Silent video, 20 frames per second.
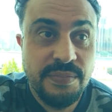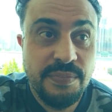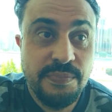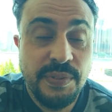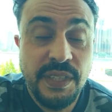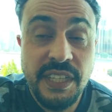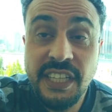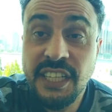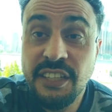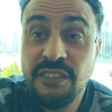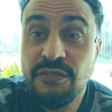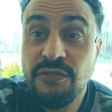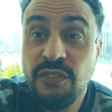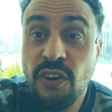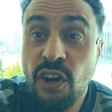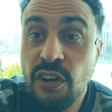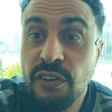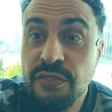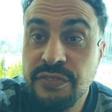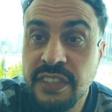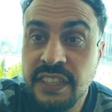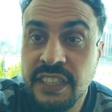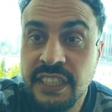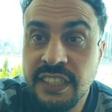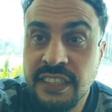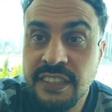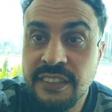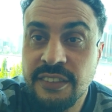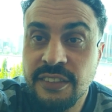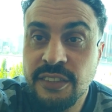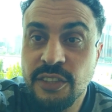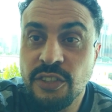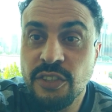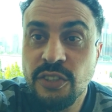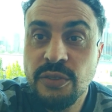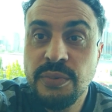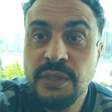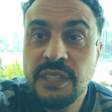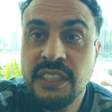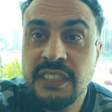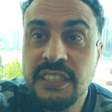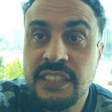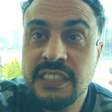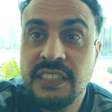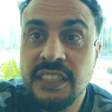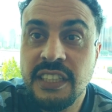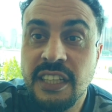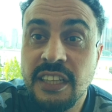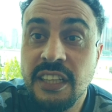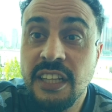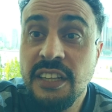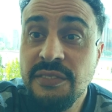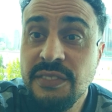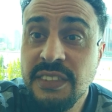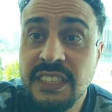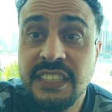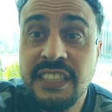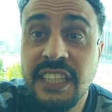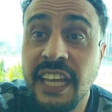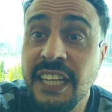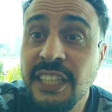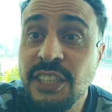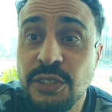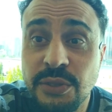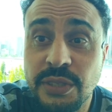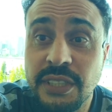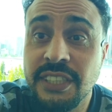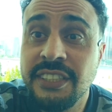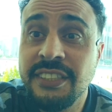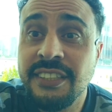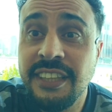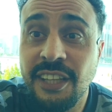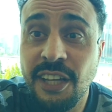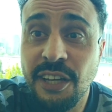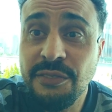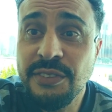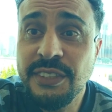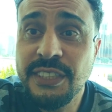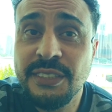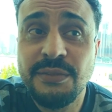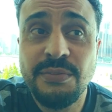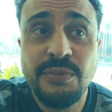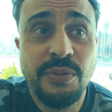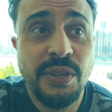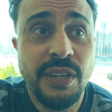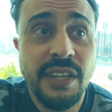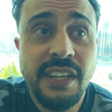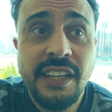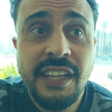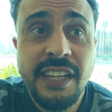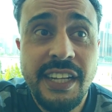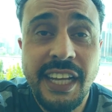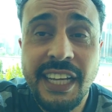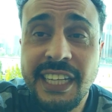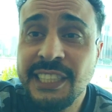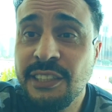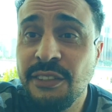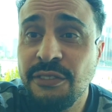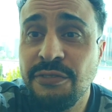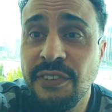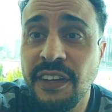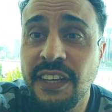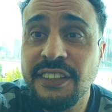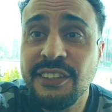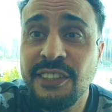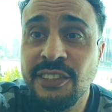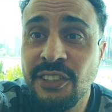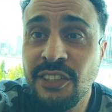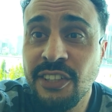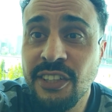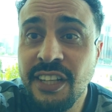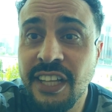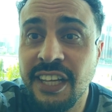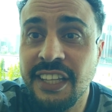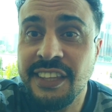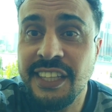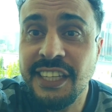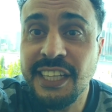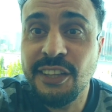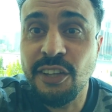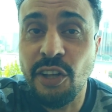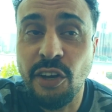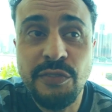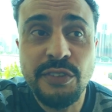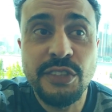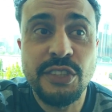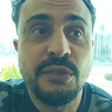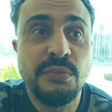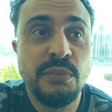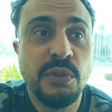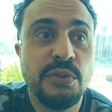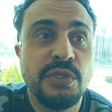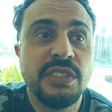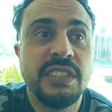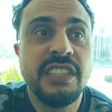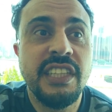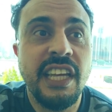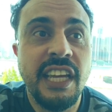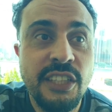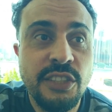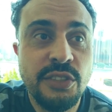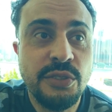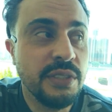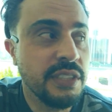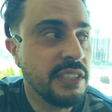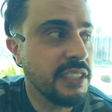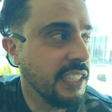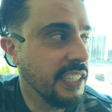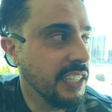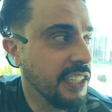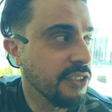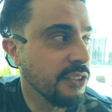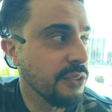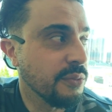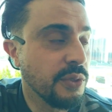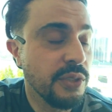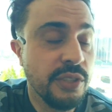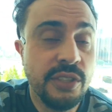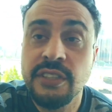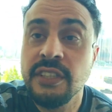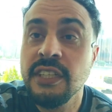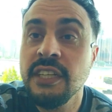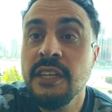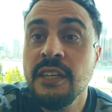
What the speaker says: being involved in it, because love is dangerous. Love is next to fentanyl. I think love is the most dangerous thing in the world